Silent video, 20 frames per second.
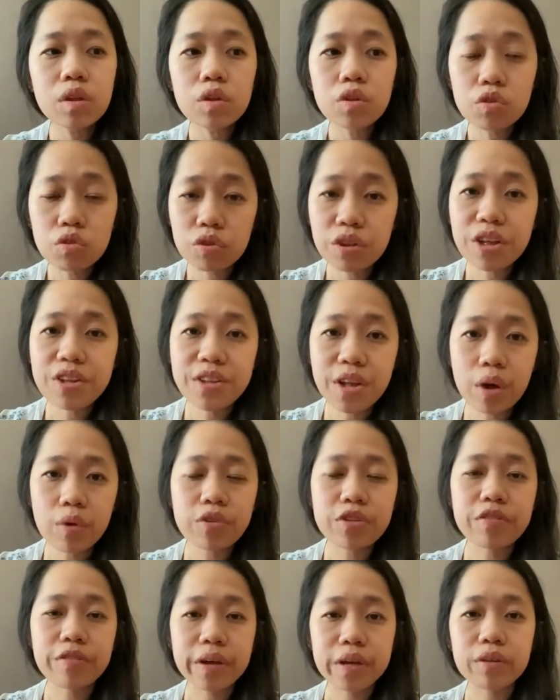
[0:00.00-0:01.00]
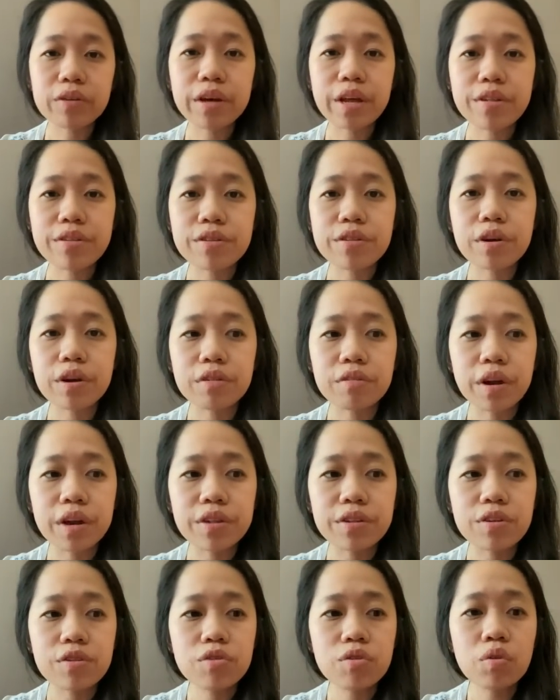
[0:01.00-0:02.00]
so that is how cervical cancer
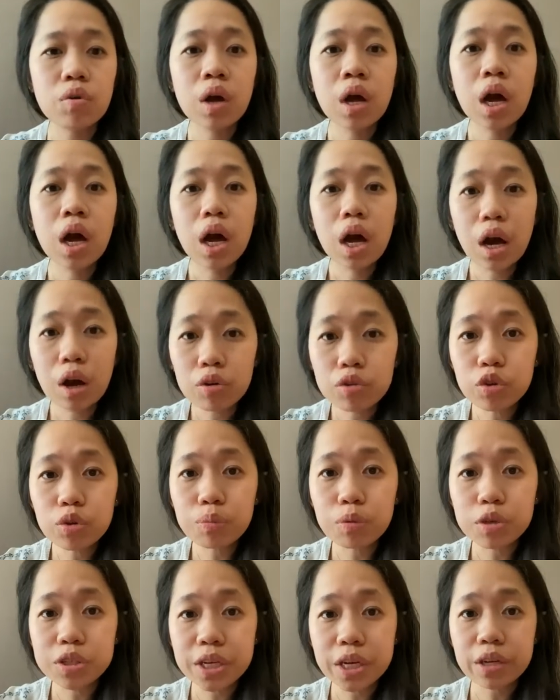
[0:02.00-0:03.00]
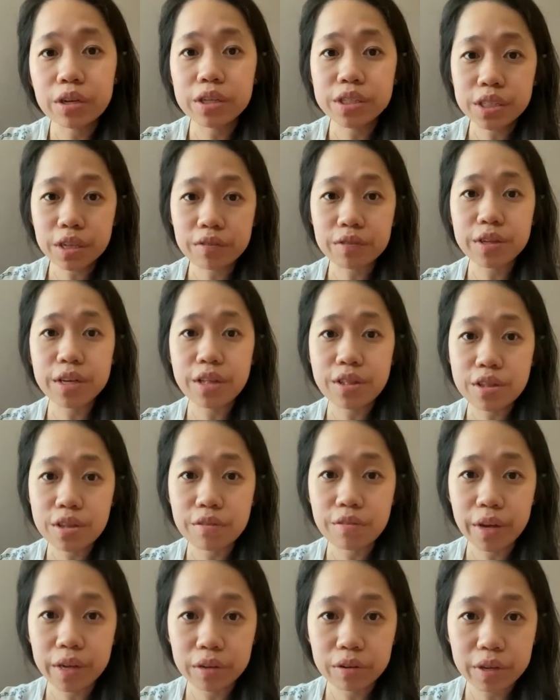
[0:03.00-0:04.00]
arises. So how do you protect yourself against
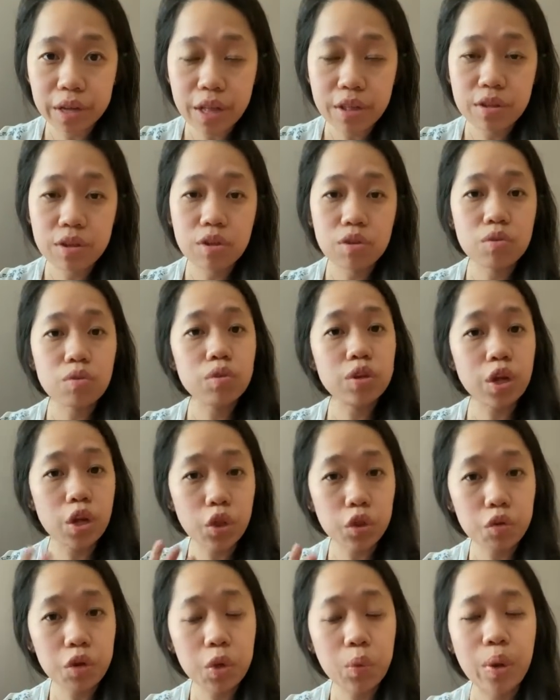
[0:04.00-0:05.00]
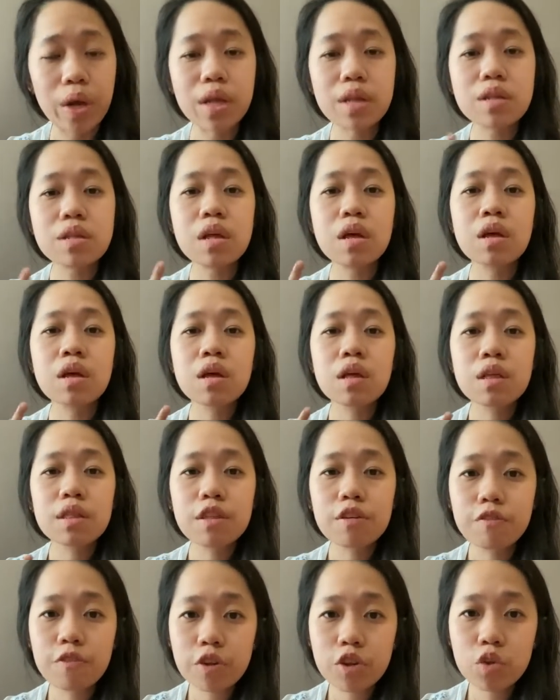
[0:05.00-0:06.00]
cervical cancer? So there are three ways.
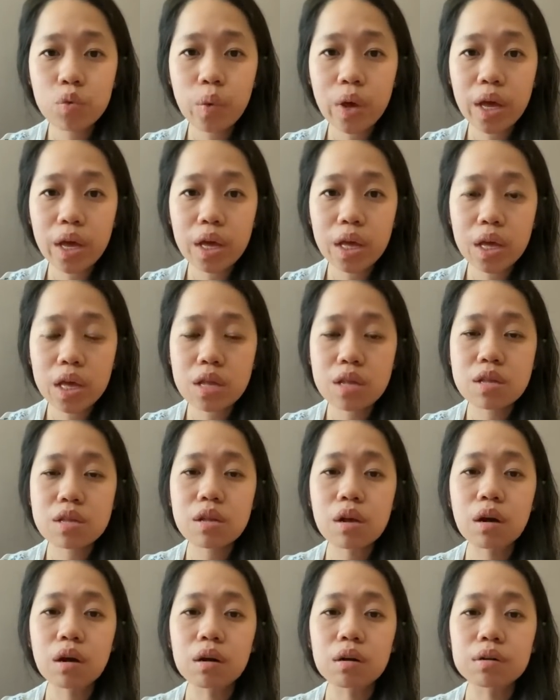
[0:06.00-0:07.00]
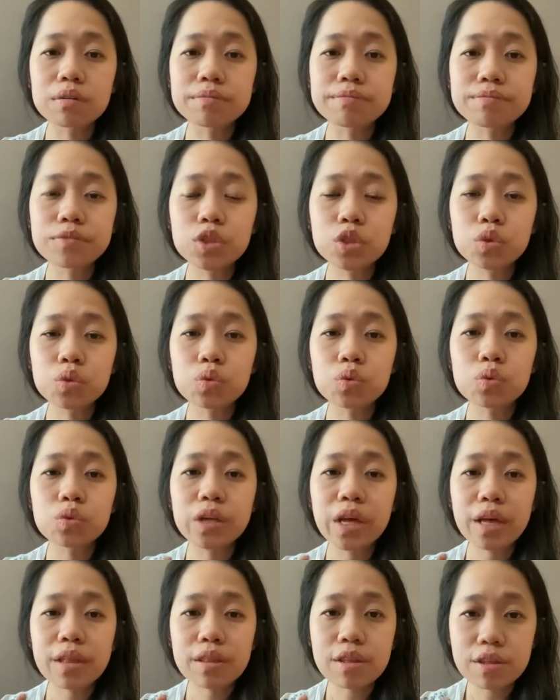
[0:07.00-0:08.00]
The first way is to
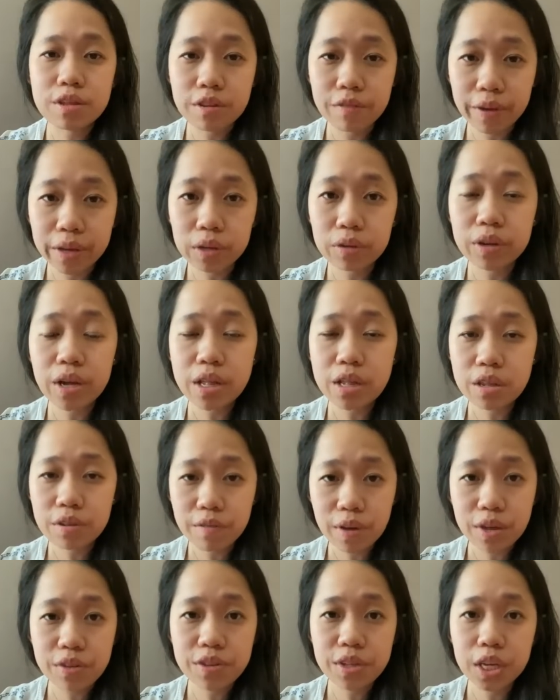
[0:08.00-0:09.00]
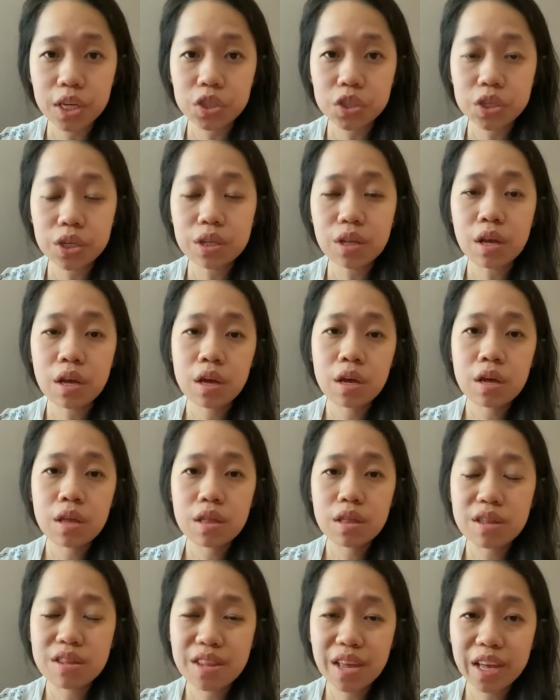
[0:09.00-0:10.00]
get the cervical cancer vaccination.
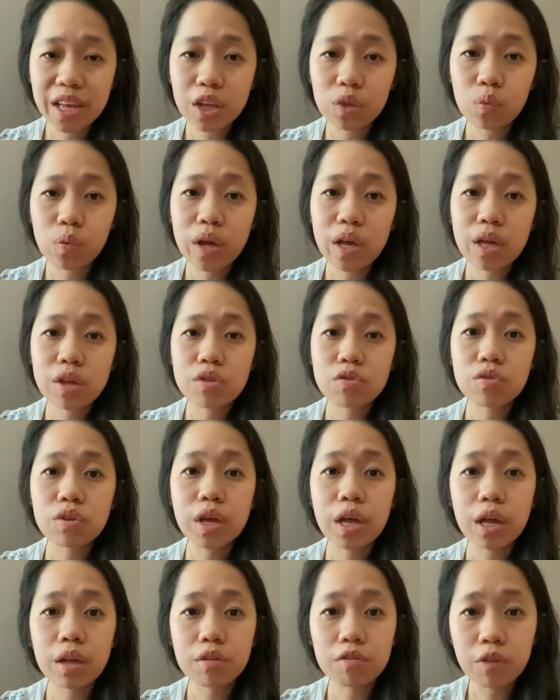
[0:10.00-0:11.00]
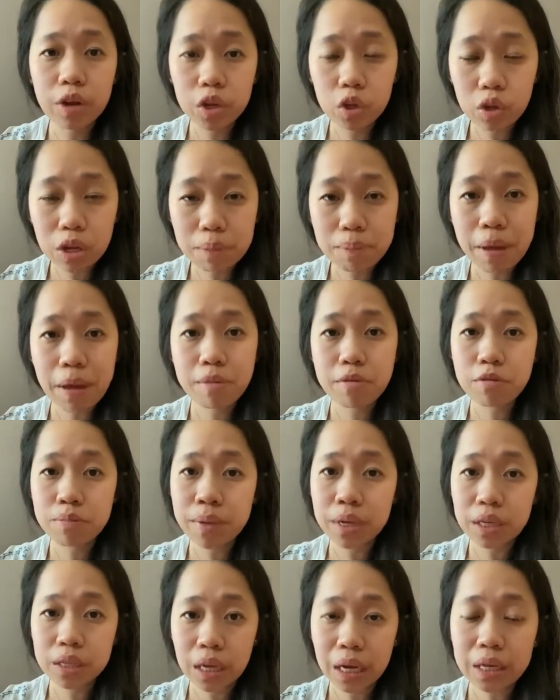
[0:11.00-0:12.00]
The second way is to get regular Pap
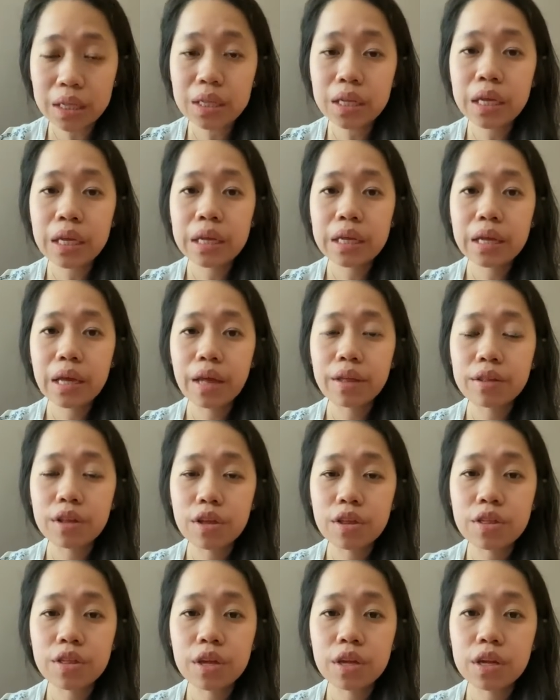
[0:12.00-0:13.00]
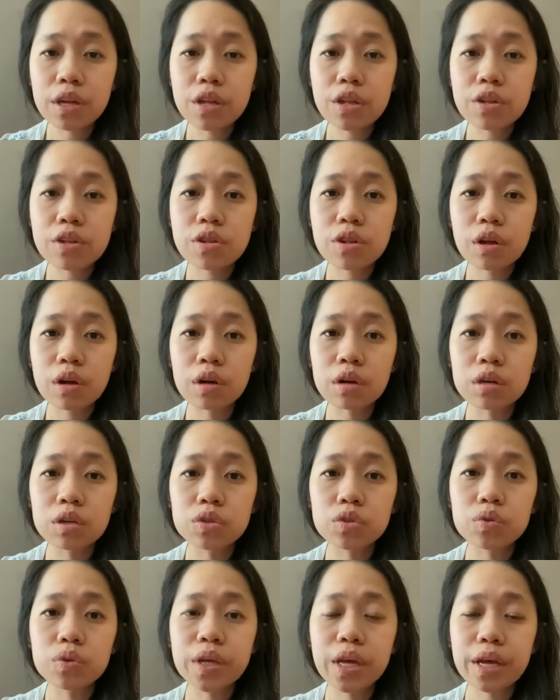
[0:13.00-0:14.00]
Smear done, and the third is
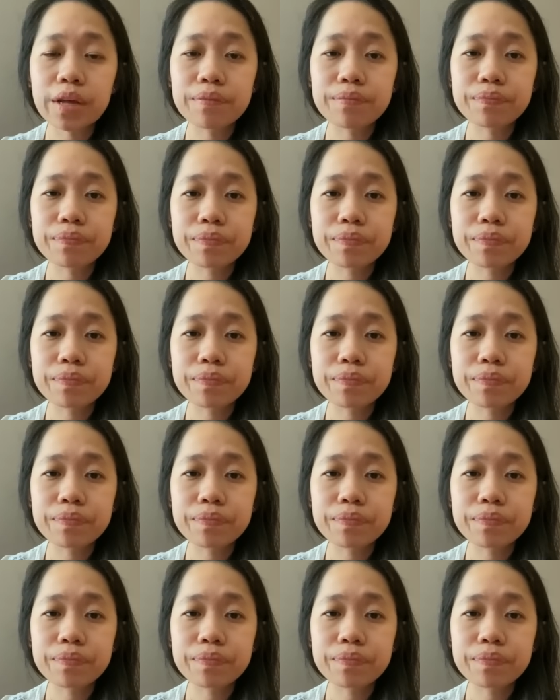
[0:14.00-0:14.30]
to get